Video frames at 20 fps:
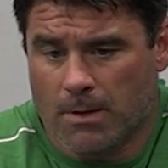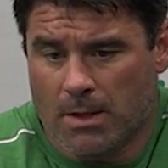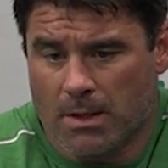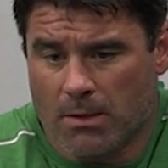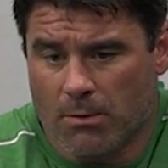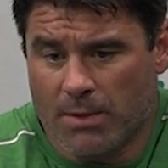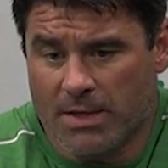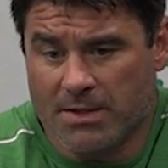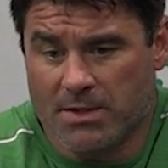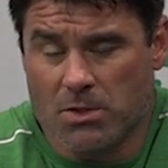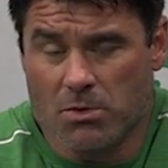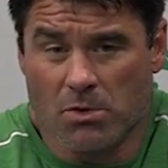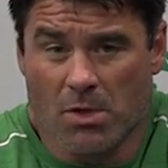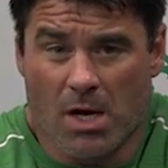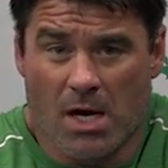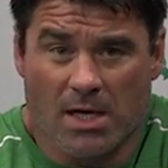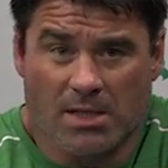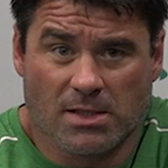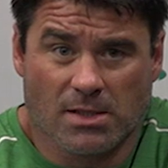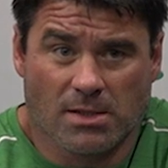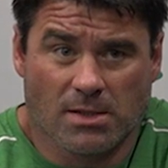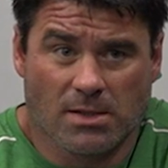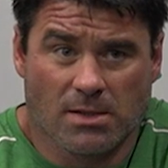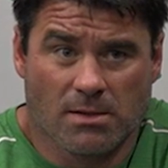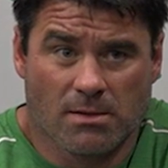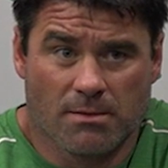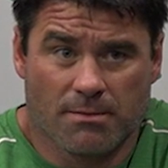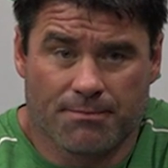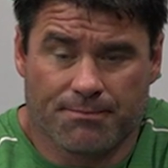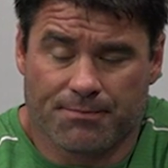We had two losses.
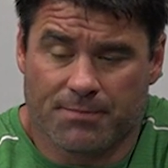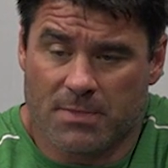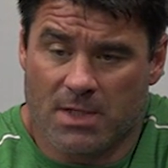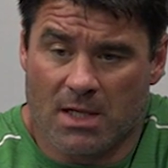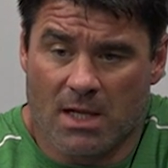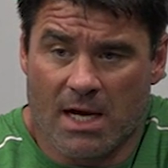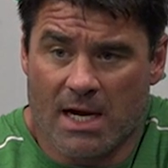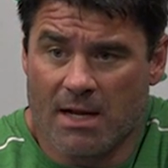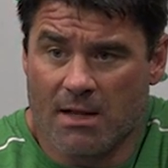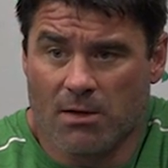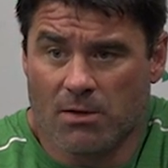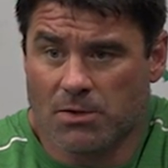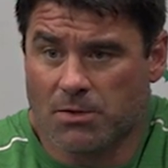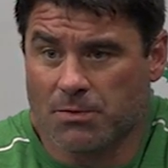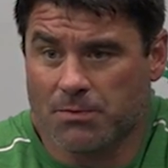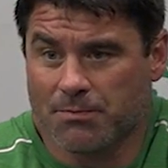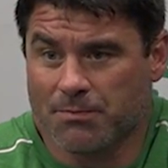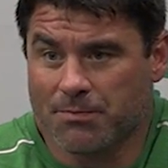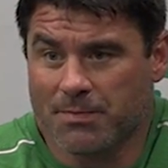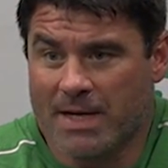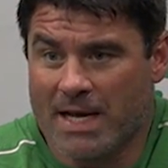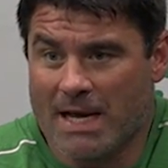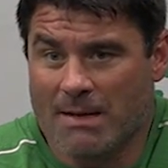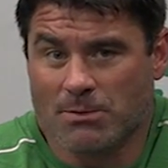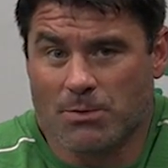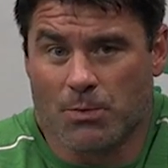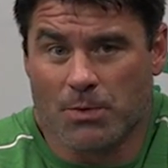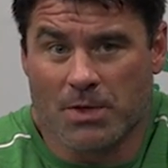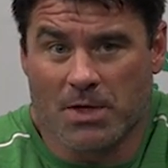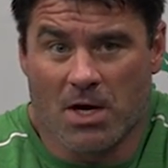A lot of those
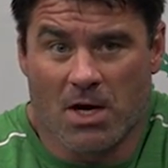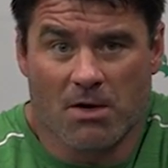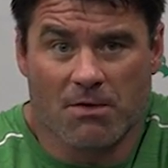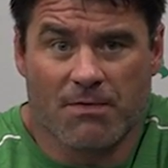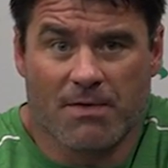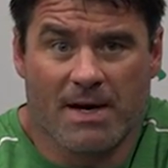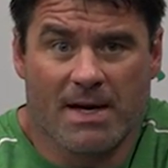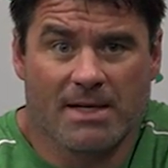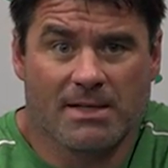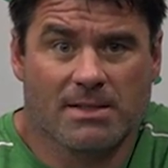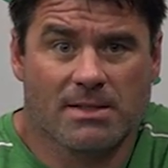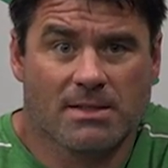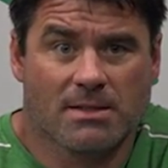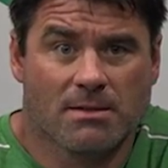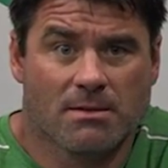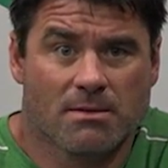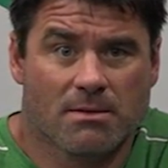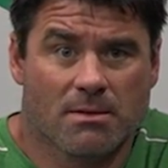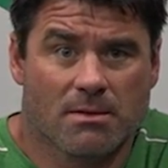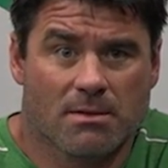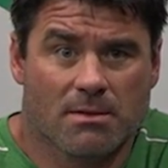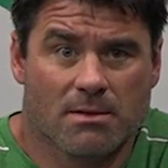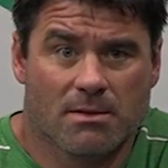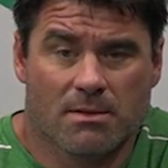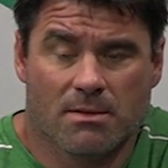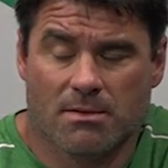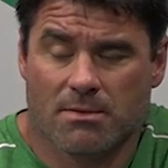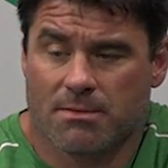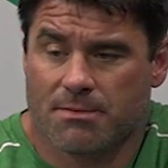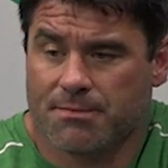games were dogfights.
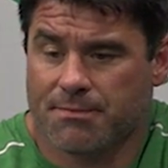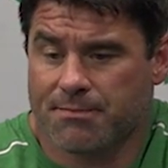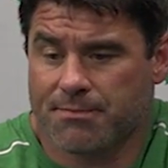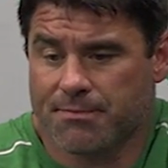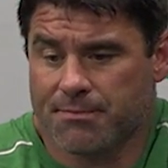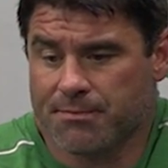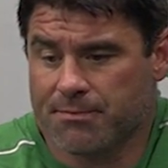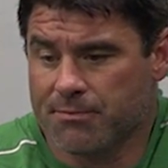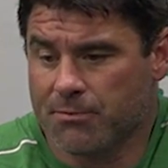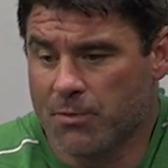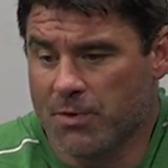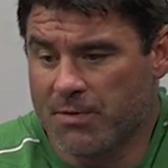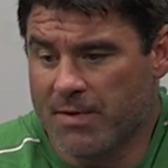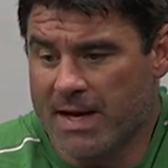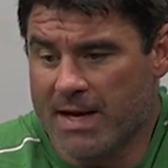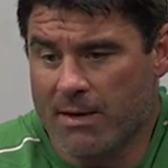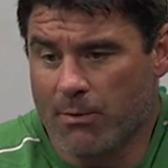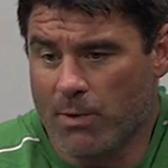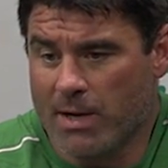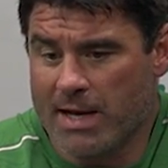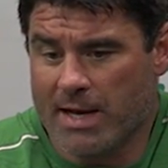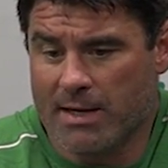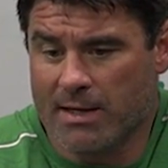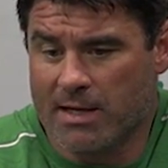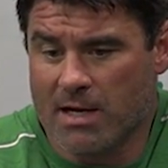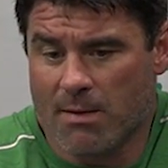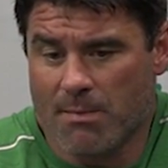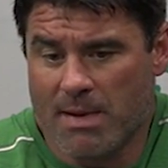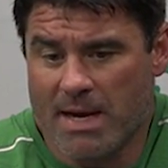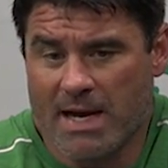We had to
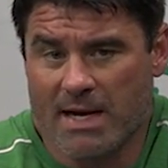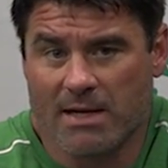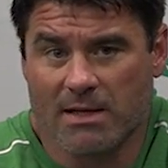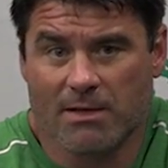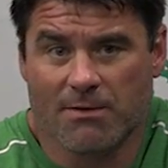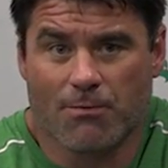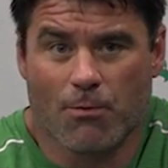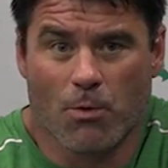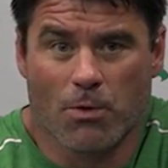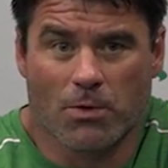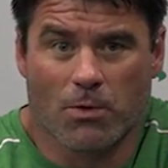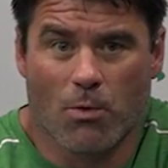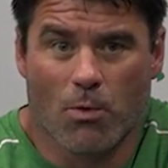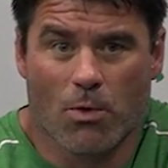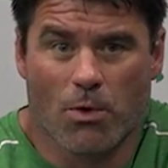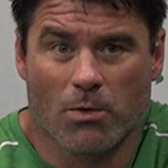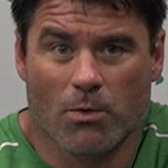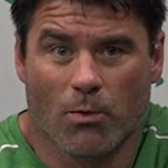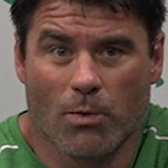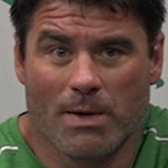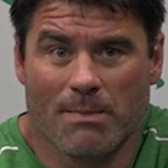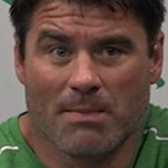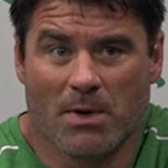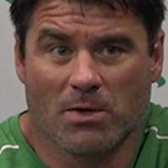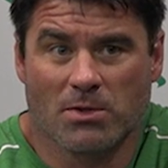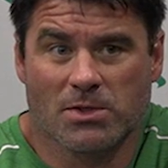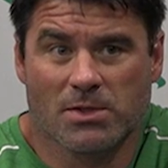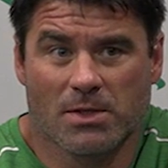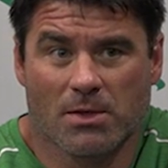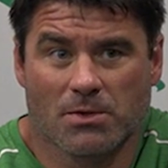come back in the fourth quarter to win
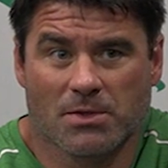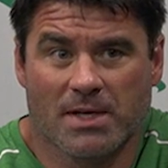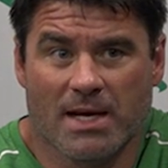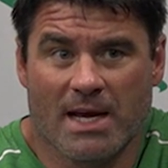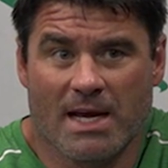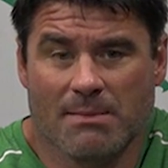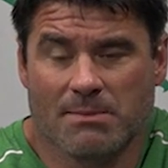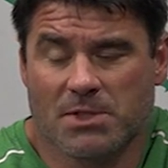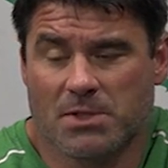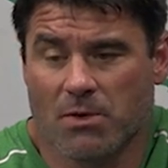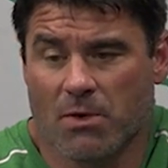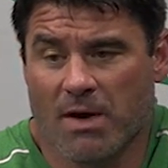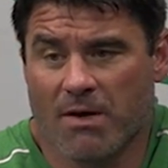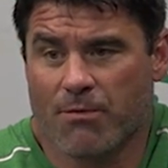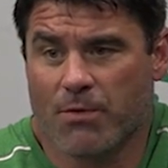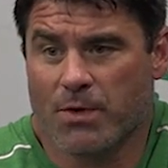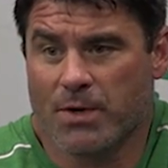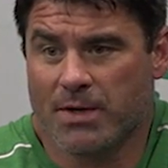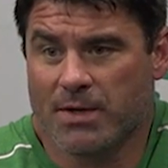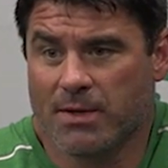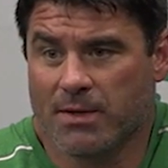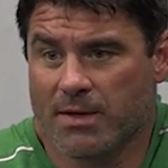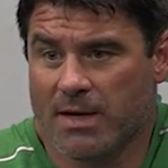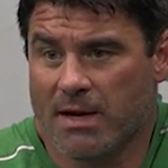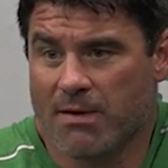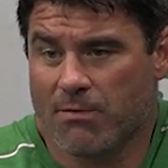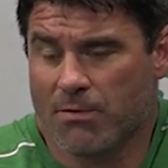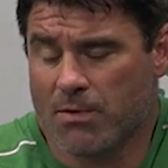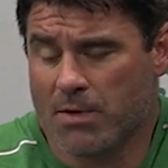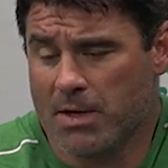most of those games. So every
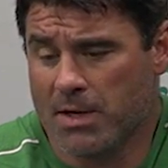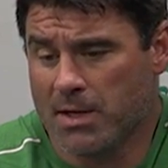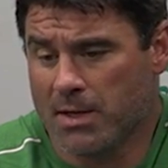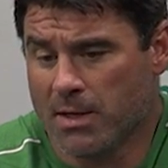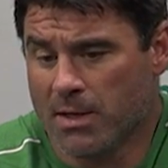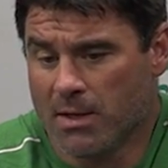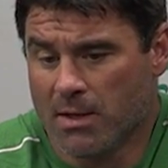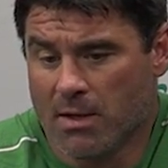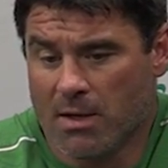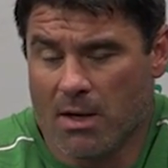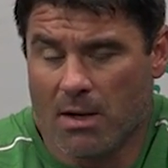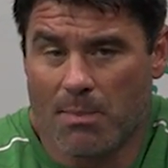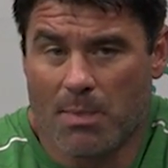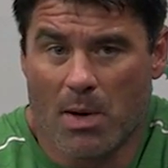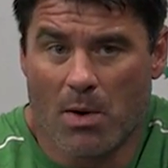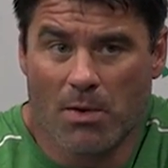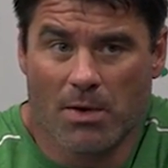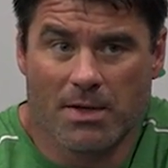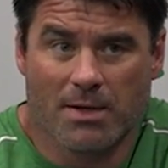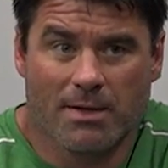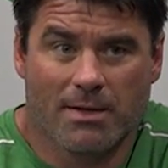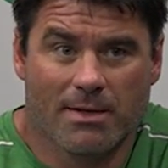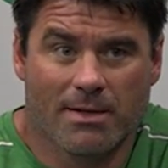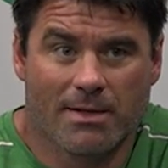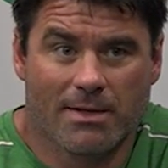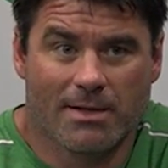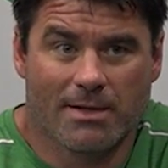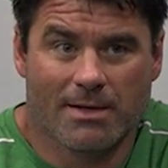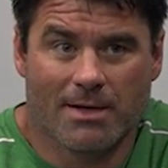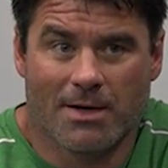
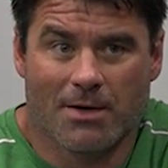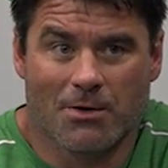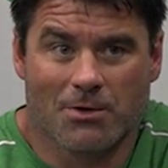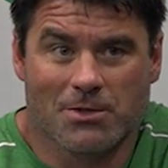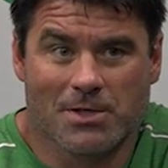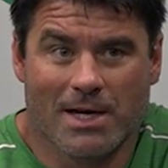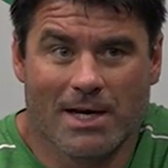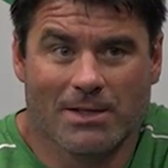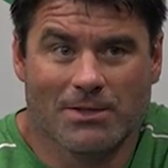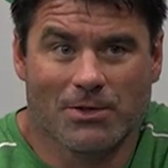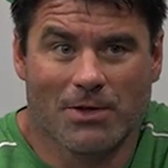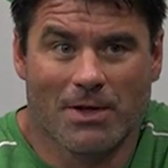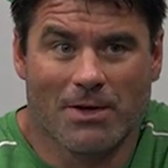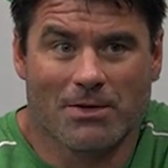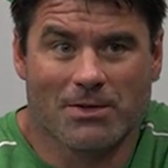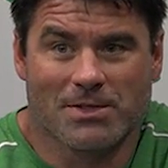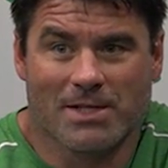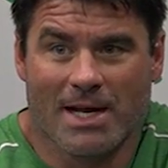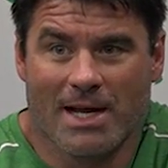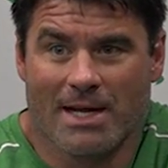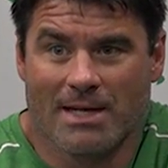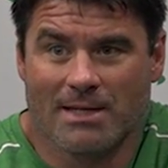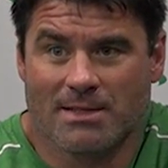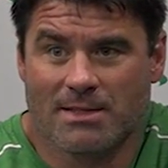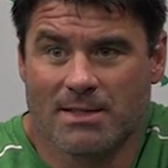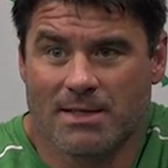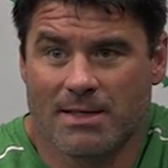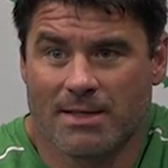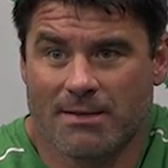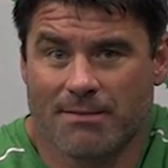opponent on our schedule understands
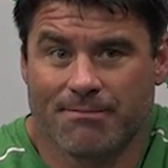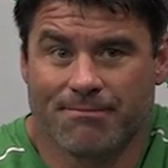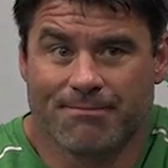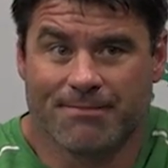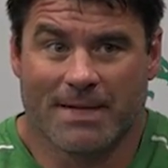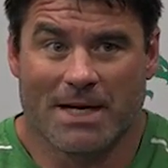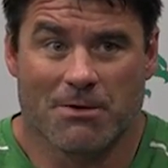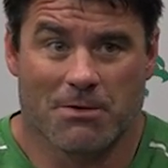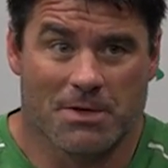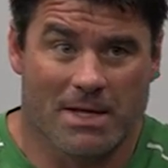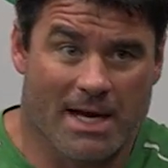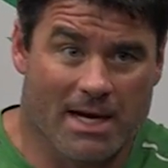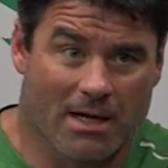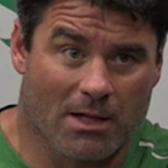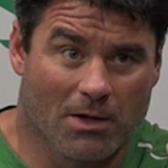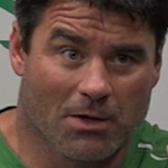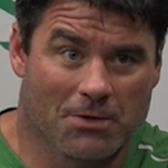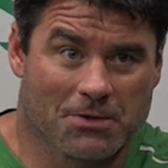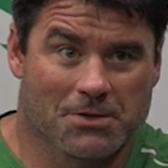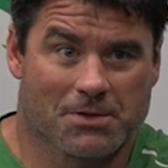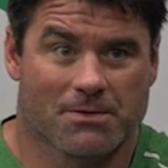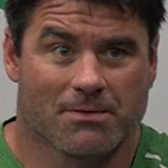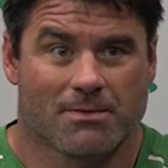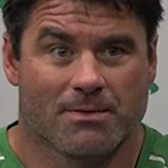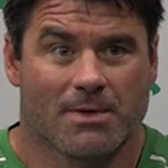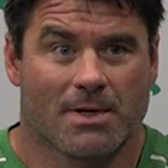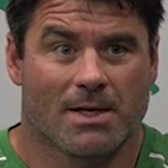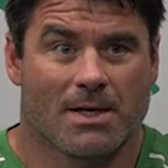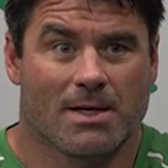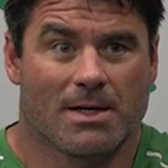that they were that close
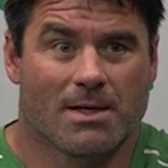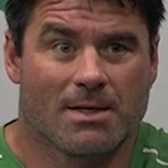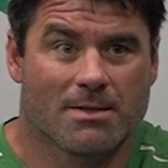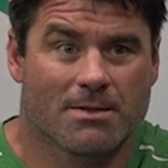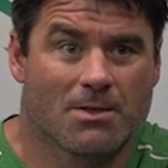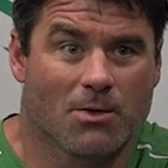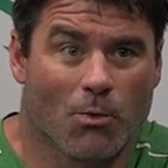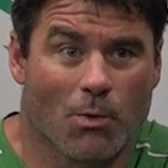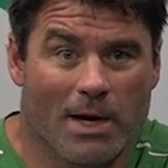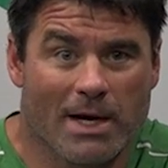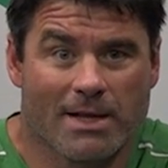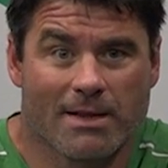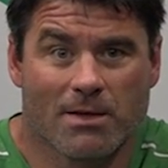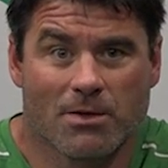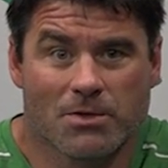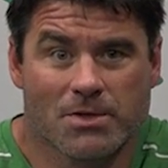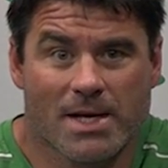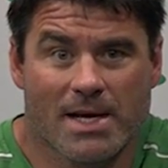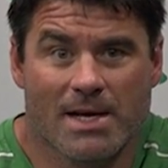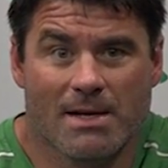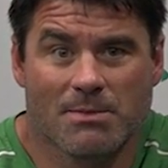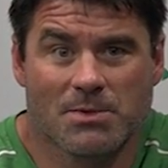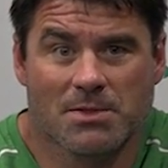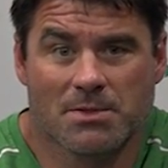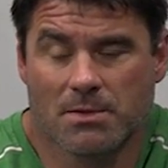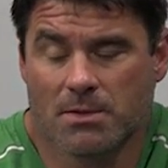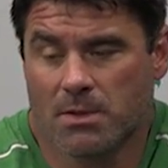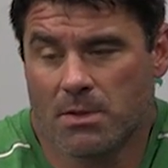to winning those games.